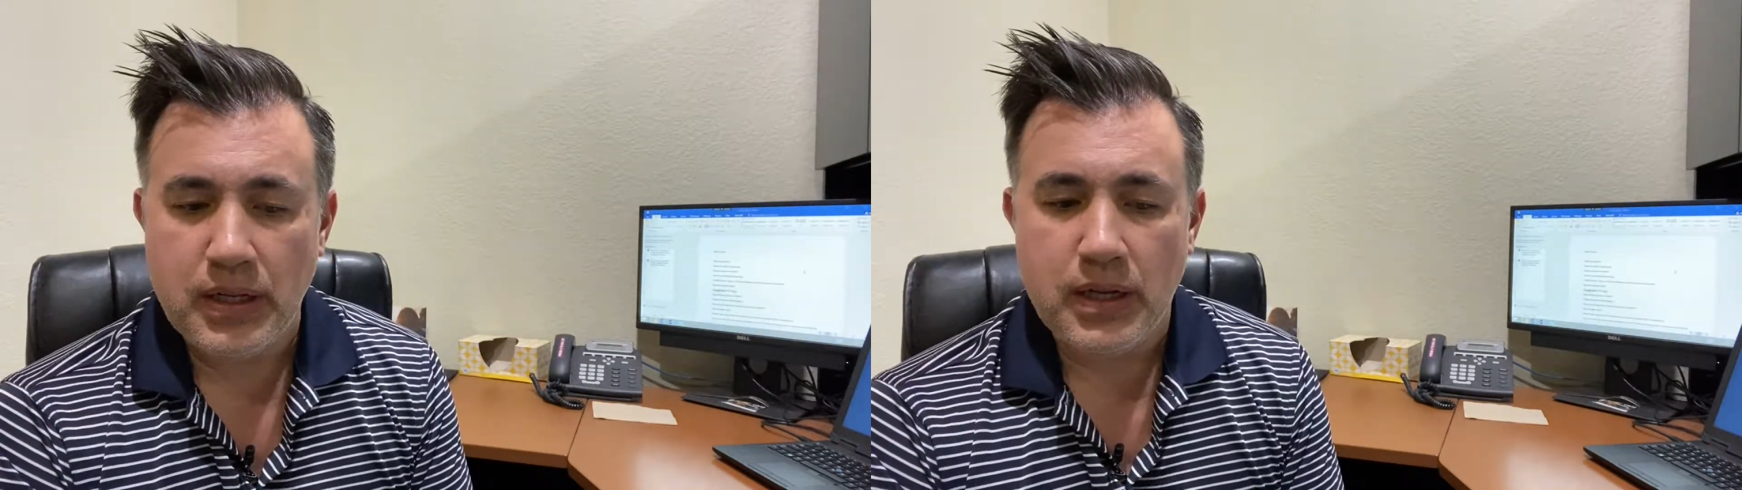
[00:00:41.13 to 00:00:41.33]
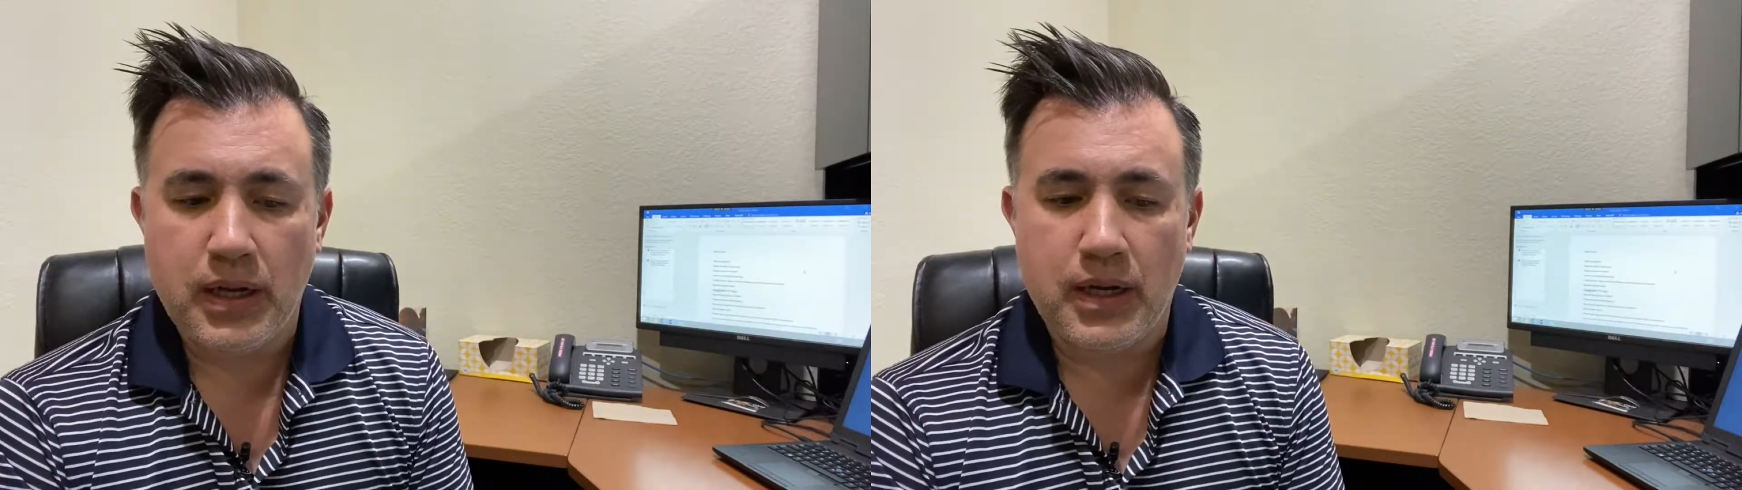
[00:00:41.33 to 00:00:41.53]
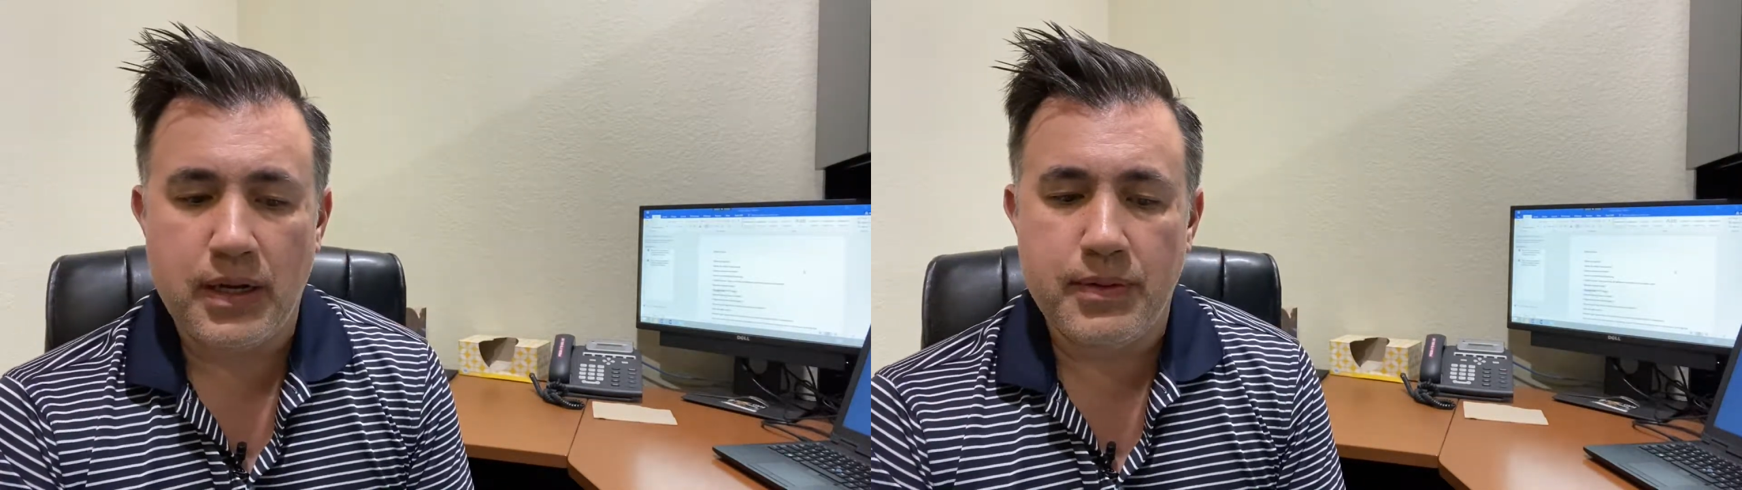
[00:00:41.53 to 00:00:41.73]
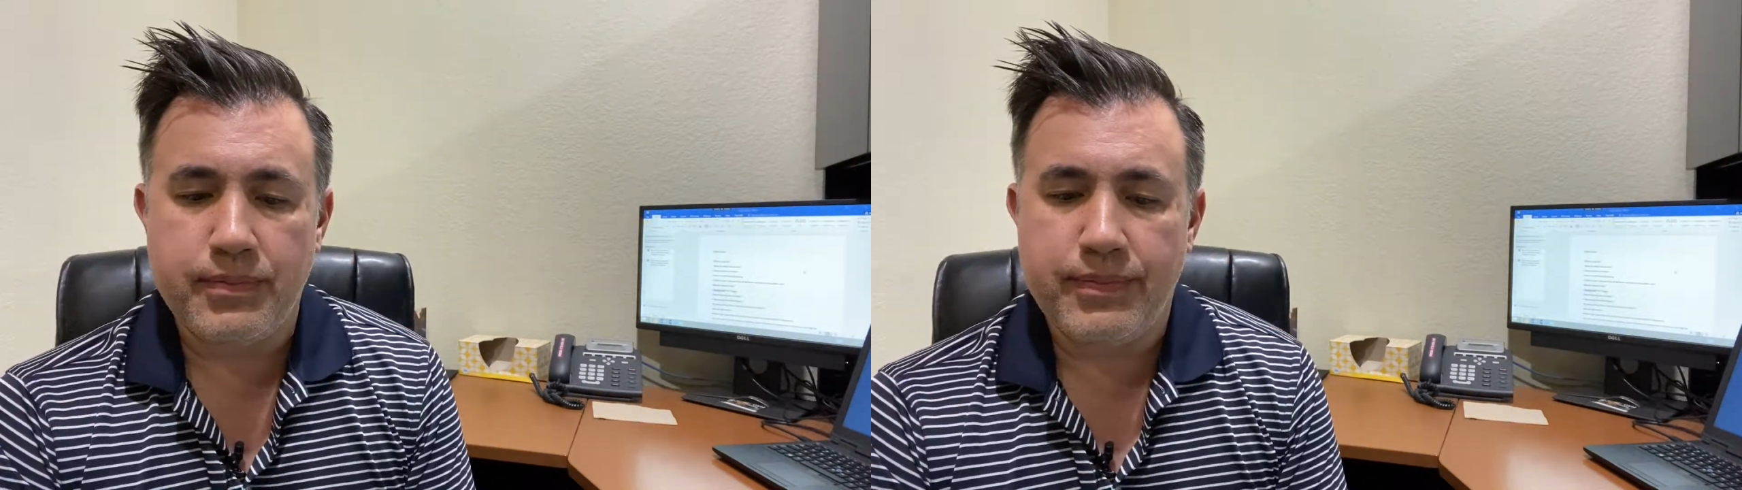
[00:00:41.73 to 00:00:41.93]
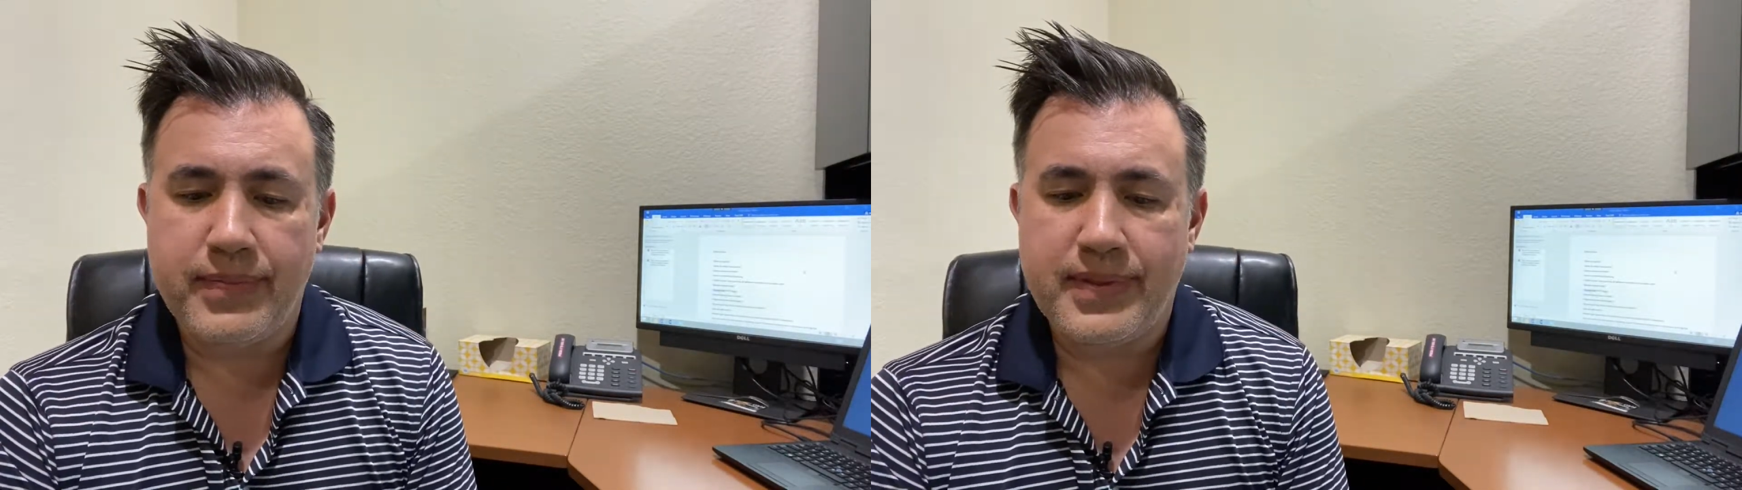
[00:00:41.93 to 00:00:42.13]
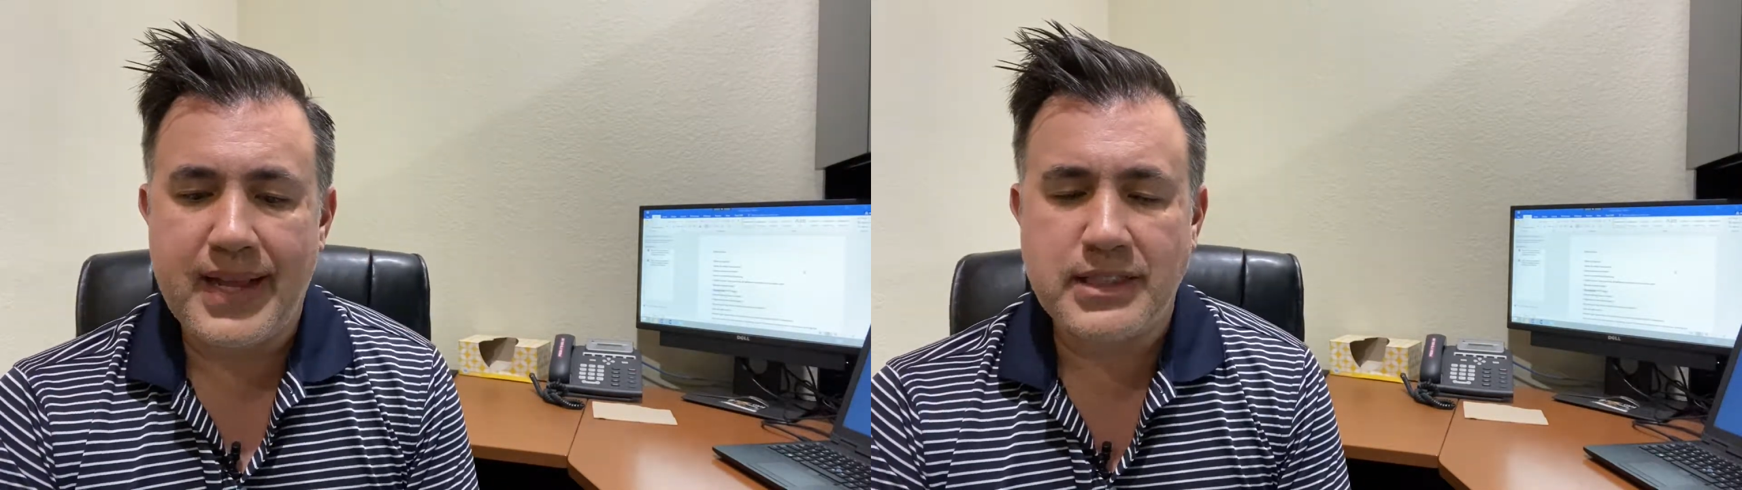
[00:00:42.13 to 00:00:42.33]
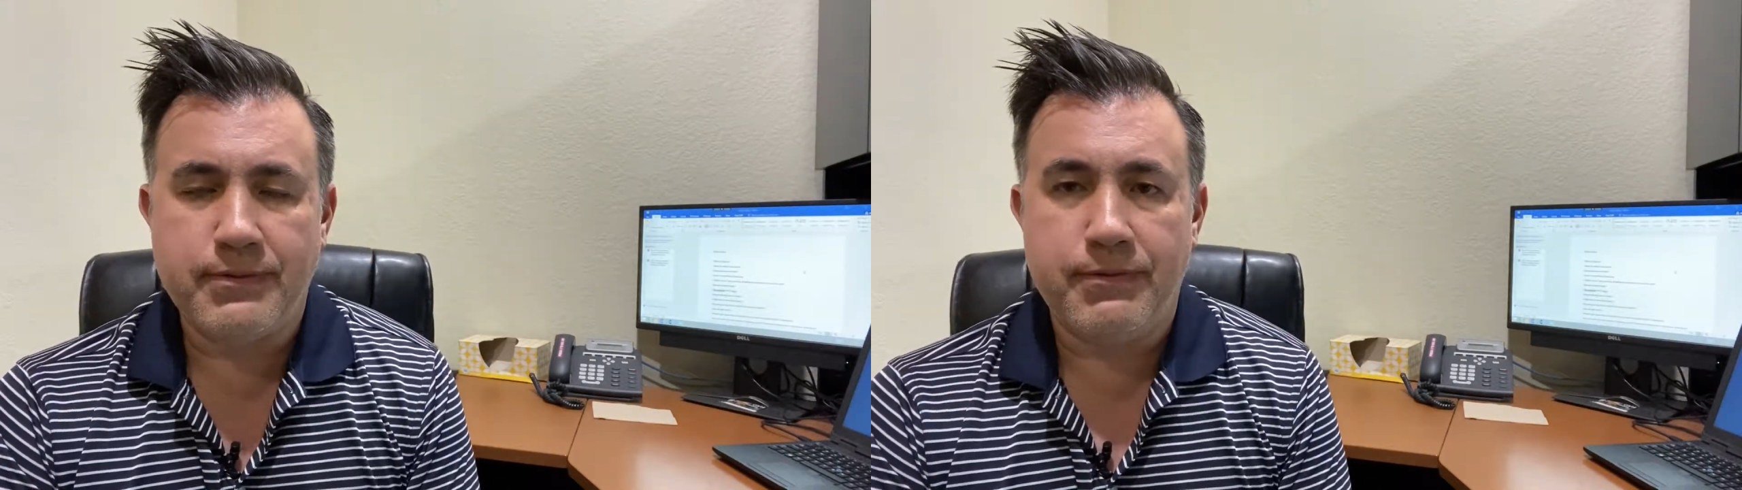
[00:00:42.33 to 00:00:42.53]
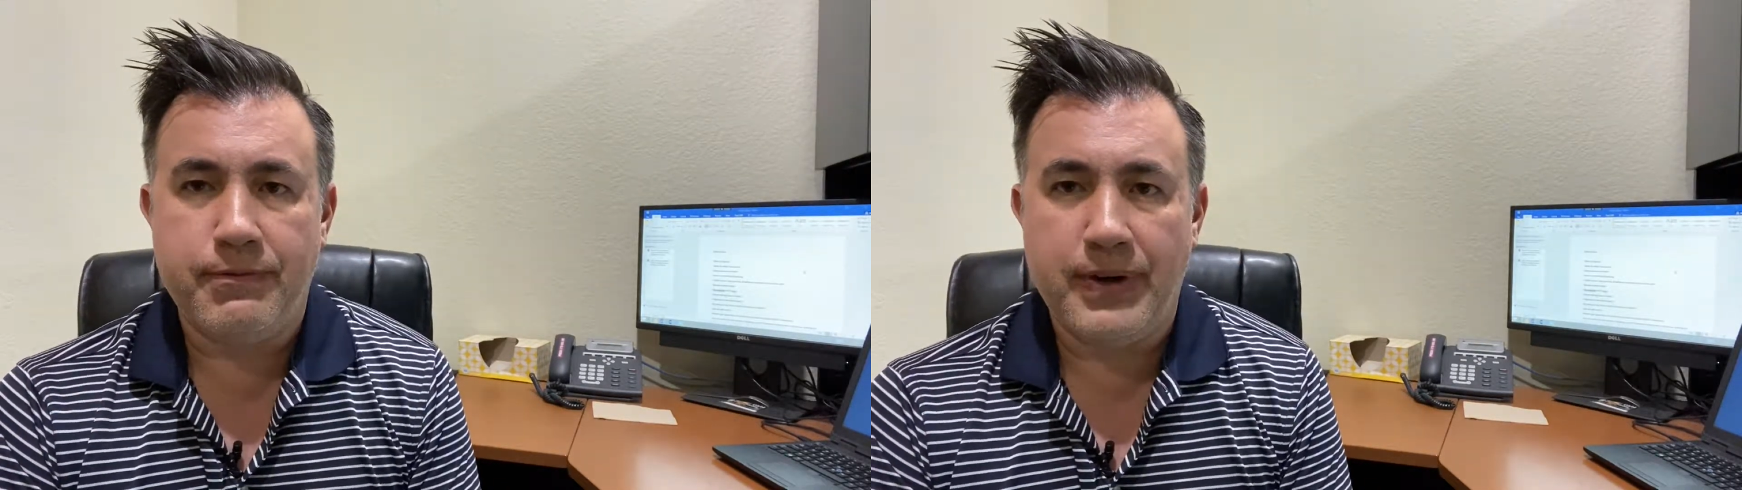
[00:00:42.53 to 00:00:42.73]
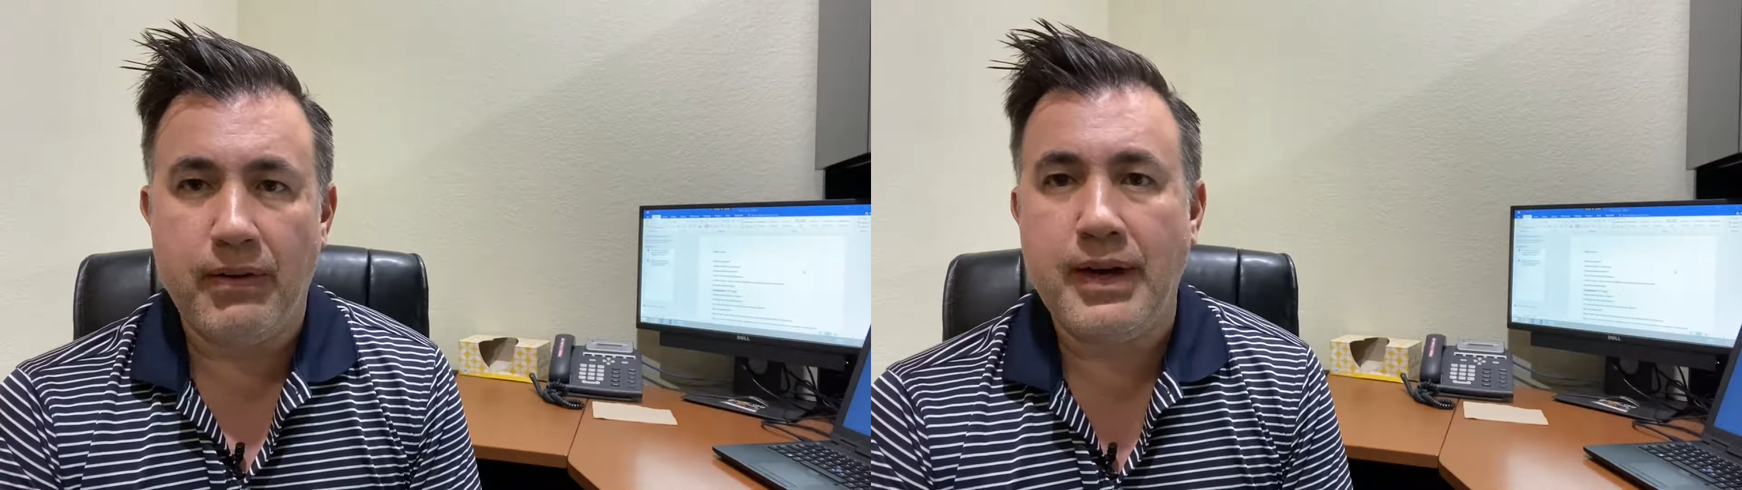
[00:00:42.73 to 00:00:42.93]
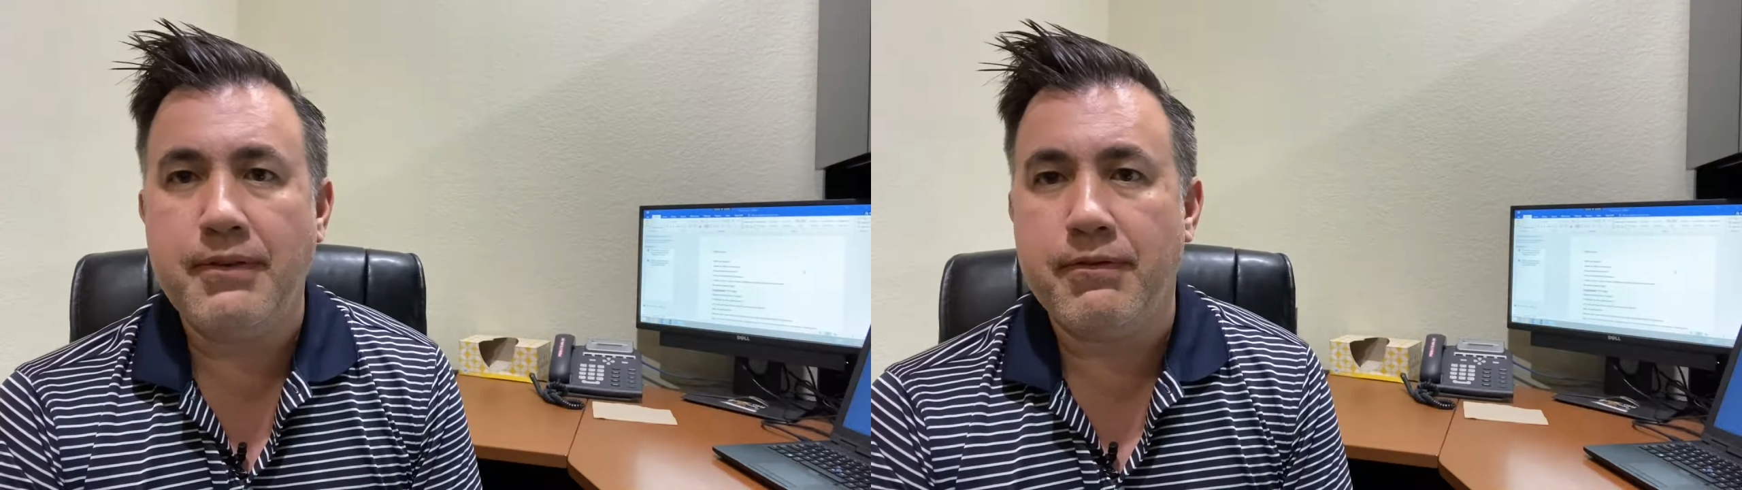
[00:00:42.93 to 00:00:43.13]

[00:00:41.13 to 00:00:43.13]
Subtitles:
That's very,